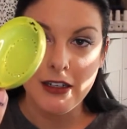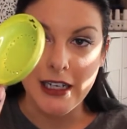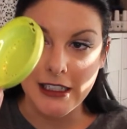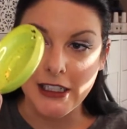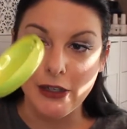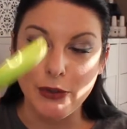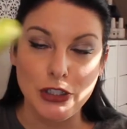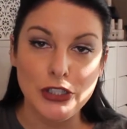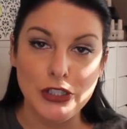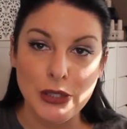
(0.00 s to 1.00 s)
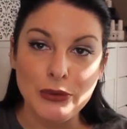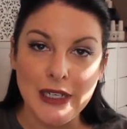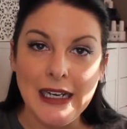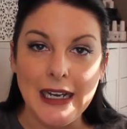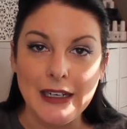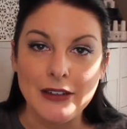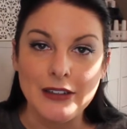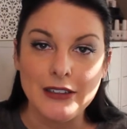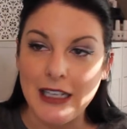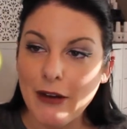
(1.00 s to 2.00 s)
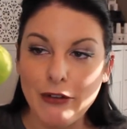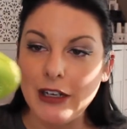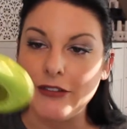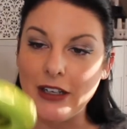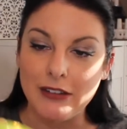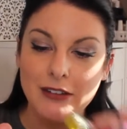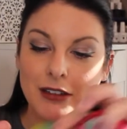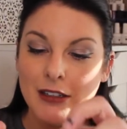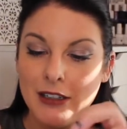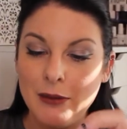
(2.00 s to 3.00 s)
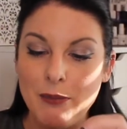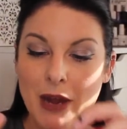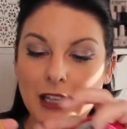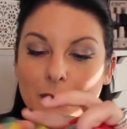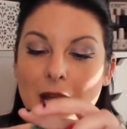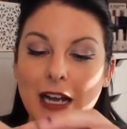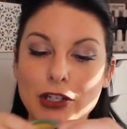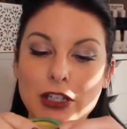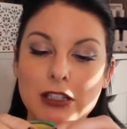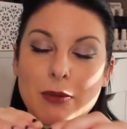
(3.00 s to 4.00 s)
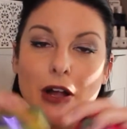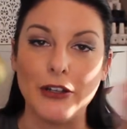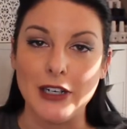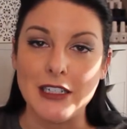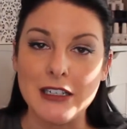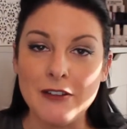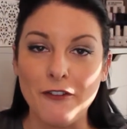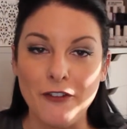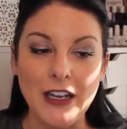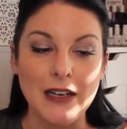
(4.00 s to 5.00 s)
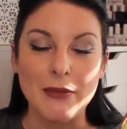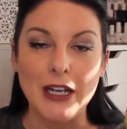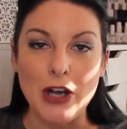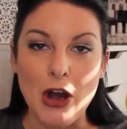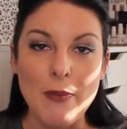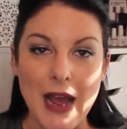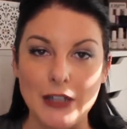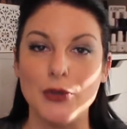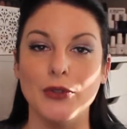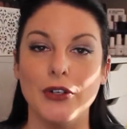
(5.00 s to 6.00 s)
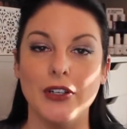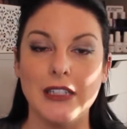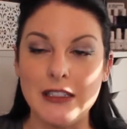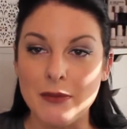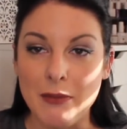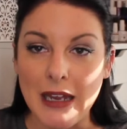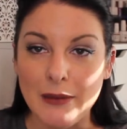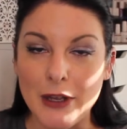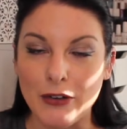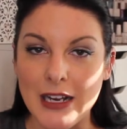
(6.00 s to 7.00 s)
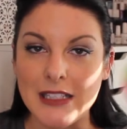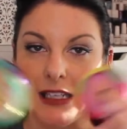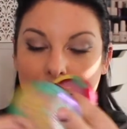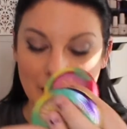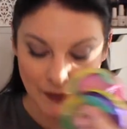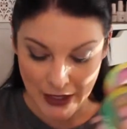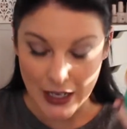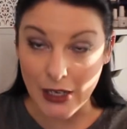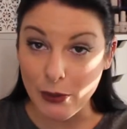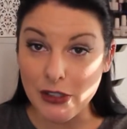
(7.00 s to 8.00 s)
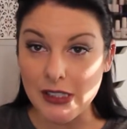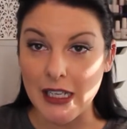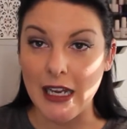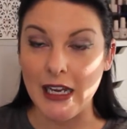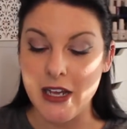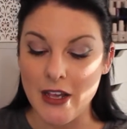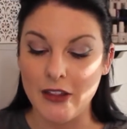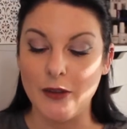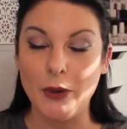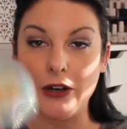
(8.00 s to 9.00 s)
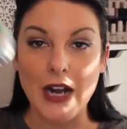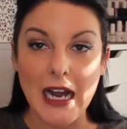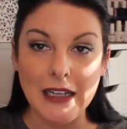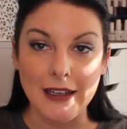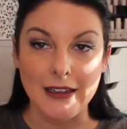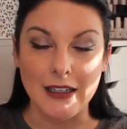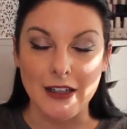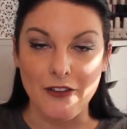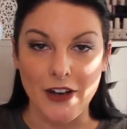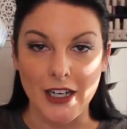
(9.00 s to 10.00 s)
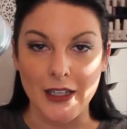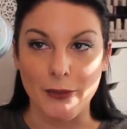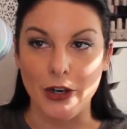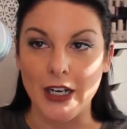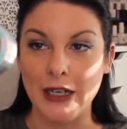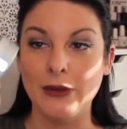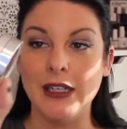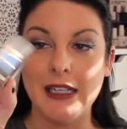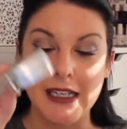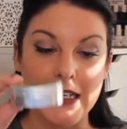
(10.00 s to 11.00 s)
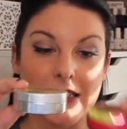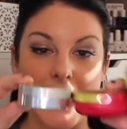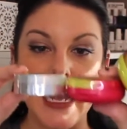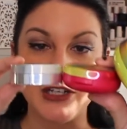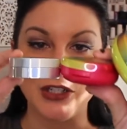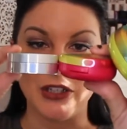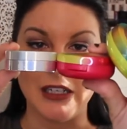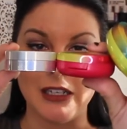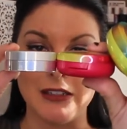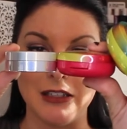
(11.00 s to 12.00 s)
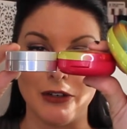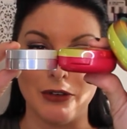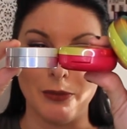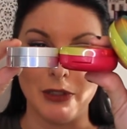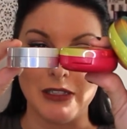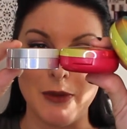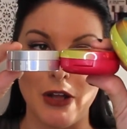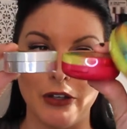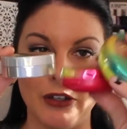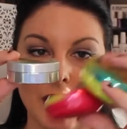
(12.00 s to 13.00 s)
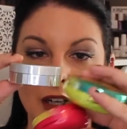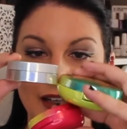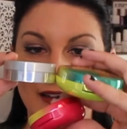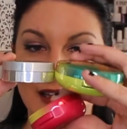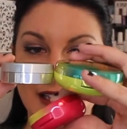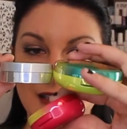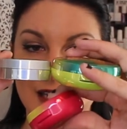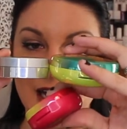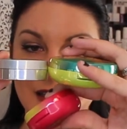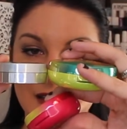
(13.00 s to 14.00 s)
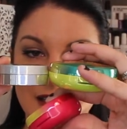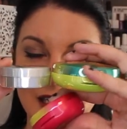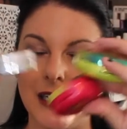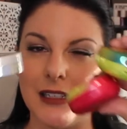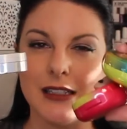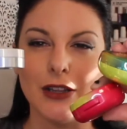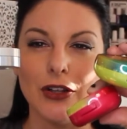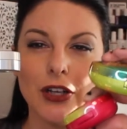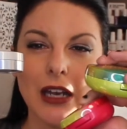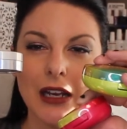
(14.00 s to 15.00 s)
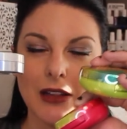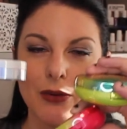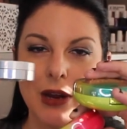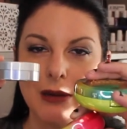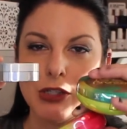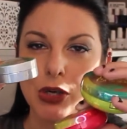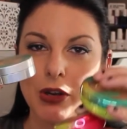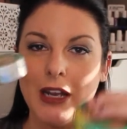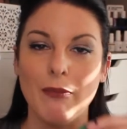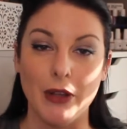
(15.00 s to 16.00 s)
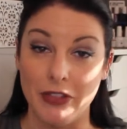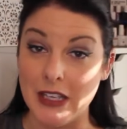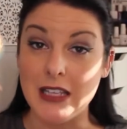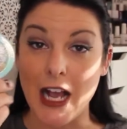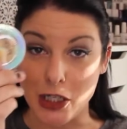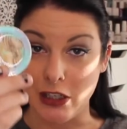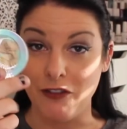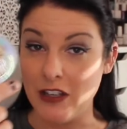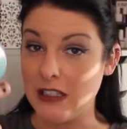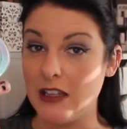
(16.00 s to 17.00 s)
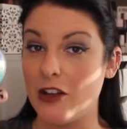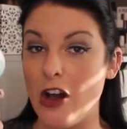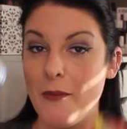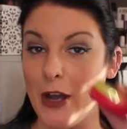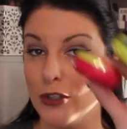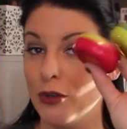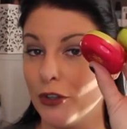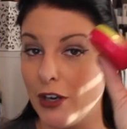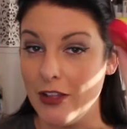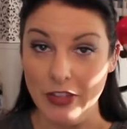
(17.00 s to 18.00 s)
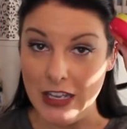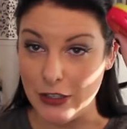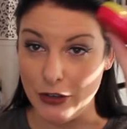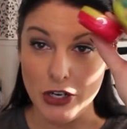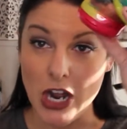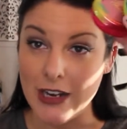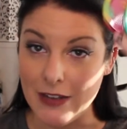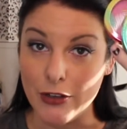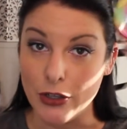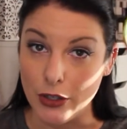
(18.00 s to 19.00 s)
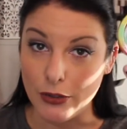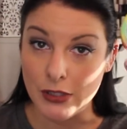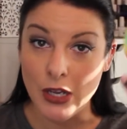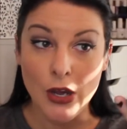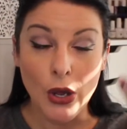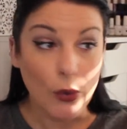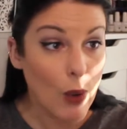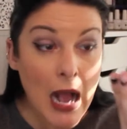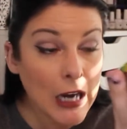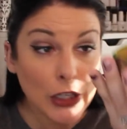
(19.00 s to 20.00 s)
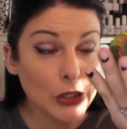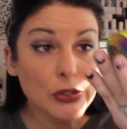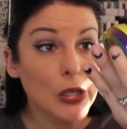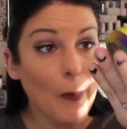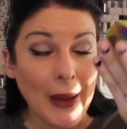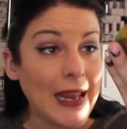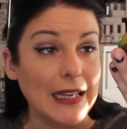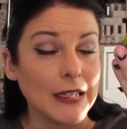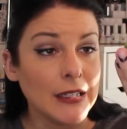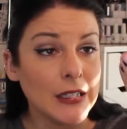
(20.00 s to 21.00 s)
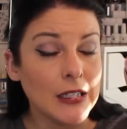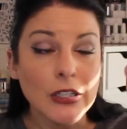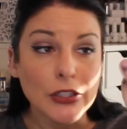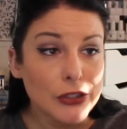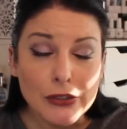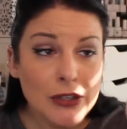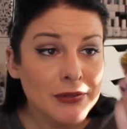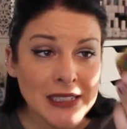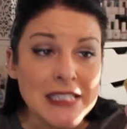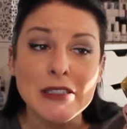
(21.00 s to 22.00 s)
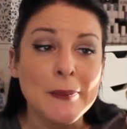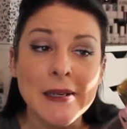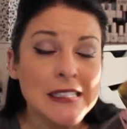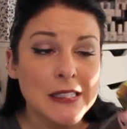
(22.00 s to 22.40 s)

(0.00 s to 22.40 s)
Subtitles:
in here. We just don't need it. Get rid of it. Make the packaging smaller. It doesn't fit in my compact holder. These make me crazy. I will say the Butter Highlight that they finally brought out is actually considerably smaller than these guys. It doesn't look it in the way I'm showing it, but this actually fits in the compact holder and these are not even close. Why are you so big? You don't need to be